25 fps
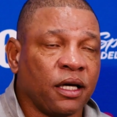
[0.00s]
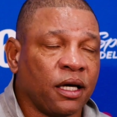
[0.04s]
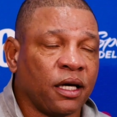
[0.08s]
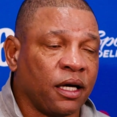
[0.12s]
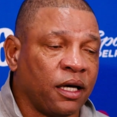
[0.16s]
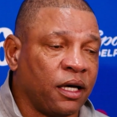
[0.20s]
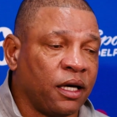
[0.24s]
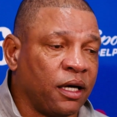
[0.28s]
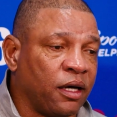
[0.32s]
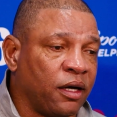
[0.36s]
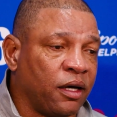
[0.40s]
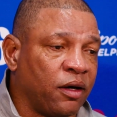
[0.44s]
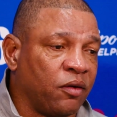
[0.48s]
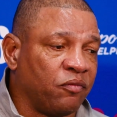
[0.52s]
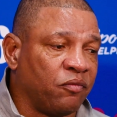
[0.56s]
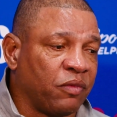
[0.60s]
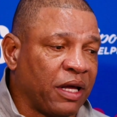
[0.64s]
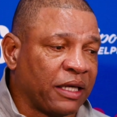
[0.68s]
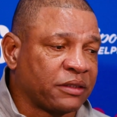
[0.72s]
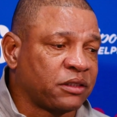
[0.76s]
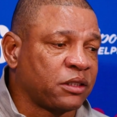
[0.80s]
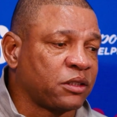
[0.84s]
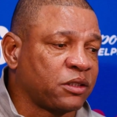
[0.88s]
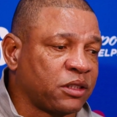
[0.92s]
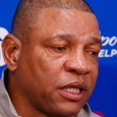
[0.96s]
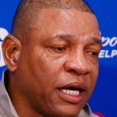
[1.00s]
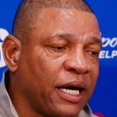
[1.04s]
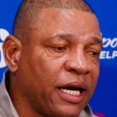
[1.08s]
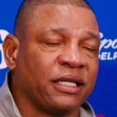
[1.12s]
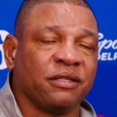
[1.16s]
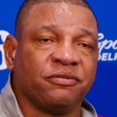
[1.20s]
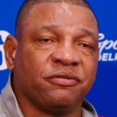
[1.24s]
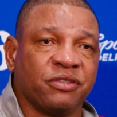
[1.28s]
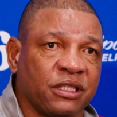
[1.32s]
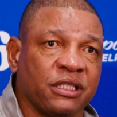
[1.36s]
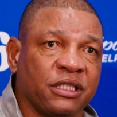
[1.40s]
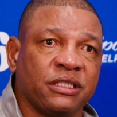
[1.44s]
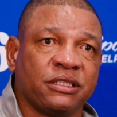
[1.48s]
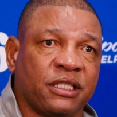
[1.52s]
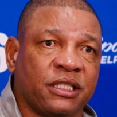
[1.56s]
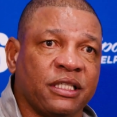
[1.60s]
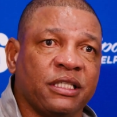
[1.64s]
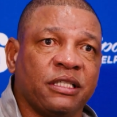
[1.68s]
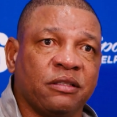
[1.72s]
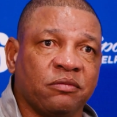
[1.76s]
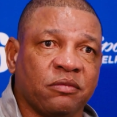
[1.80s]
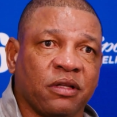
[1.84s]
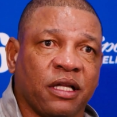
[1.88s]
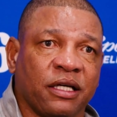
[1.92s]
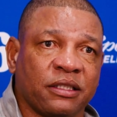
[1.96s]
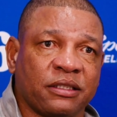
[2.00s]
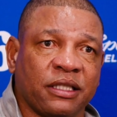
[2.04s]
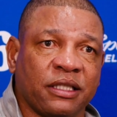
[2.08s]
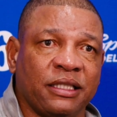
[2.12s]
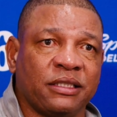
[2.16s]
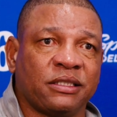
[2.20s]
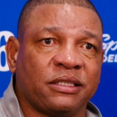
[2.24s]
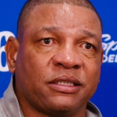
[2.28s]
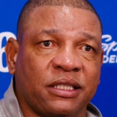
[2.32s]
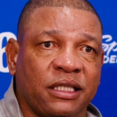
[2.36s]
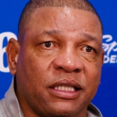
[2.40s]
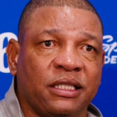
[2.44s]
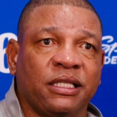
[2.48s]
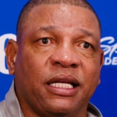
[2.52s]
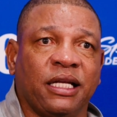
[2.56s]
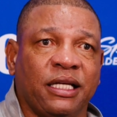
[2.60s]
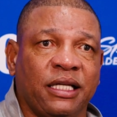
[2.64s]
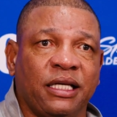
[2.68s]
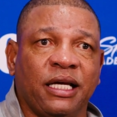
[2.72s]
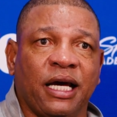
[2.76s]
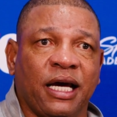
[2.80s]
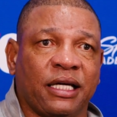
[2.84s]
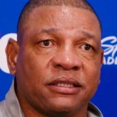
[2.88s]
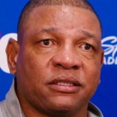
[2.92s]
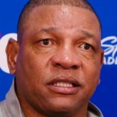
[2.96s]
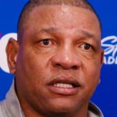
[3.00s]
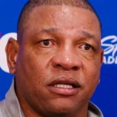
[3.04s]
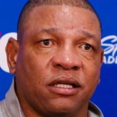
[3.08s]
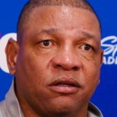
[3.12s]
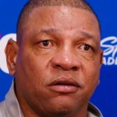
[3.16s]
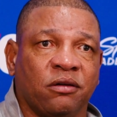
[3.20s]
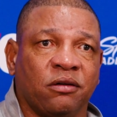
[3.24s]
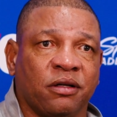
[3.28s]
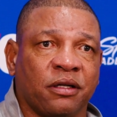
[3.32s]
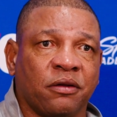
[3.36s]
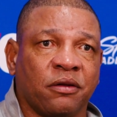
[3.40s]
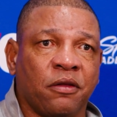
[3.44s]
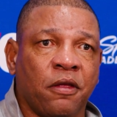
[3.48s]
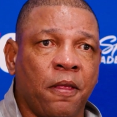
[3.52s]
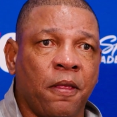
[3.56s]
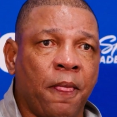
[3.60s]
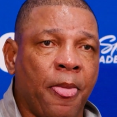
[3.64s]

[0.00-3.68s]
That's a sign of a good team. Like, they see that he has it going.